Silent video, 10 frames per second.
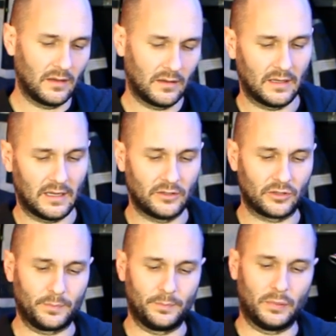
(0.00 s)
and then
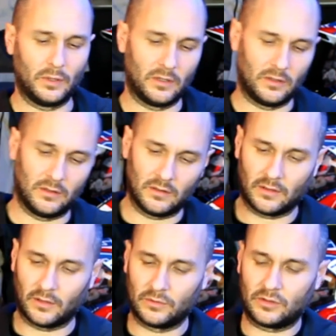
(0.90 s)
just pull
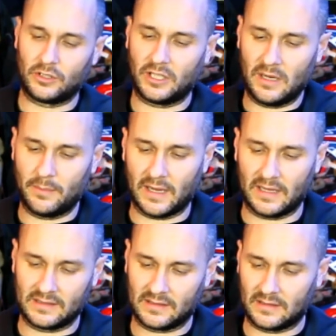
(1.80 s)
those cheek
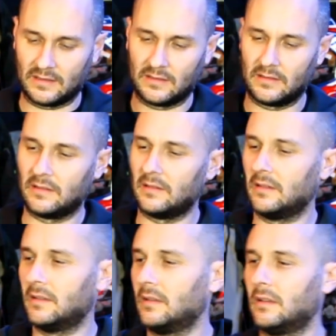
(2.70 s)
pads
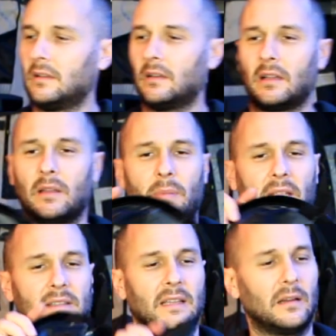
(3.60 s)
and the
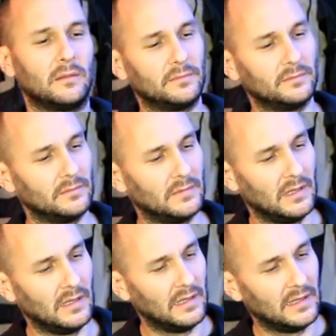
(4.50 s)
base out.
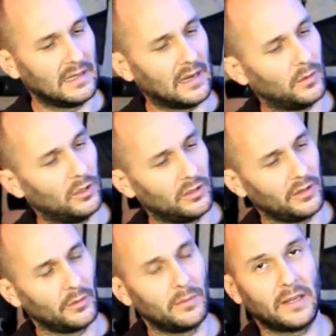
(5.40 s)
Now,
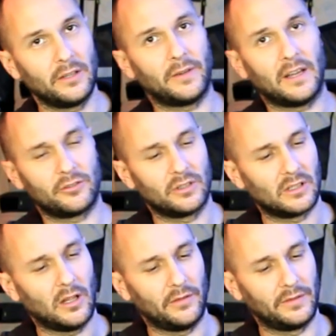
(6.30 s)
although the manufacturers, a
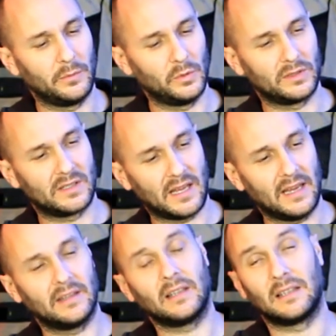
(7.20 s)
lot of them will
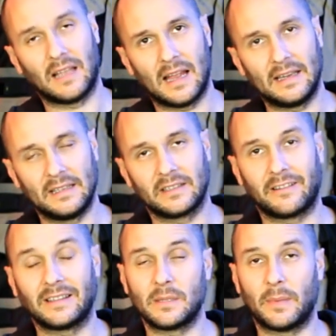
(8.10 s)
say that the linings are
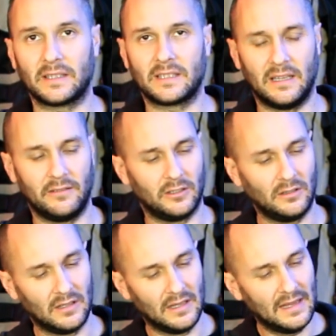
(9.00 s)
antibacterial,
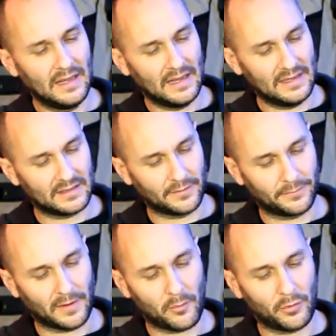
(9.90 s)
it's the
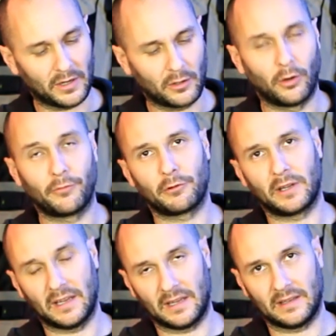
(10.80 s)
fabric
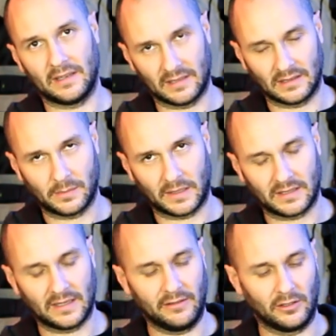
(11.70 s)
covering it that is
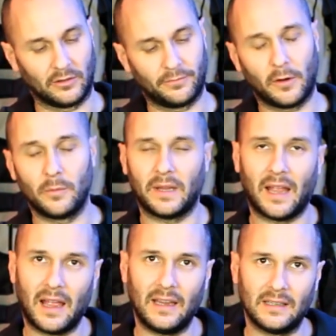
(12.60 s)
antibacterial. The foam
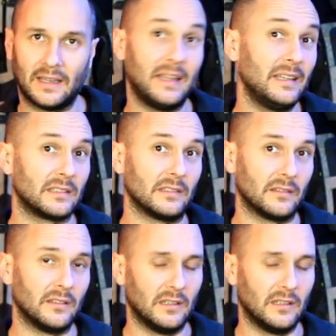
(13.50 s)
behind it isn't.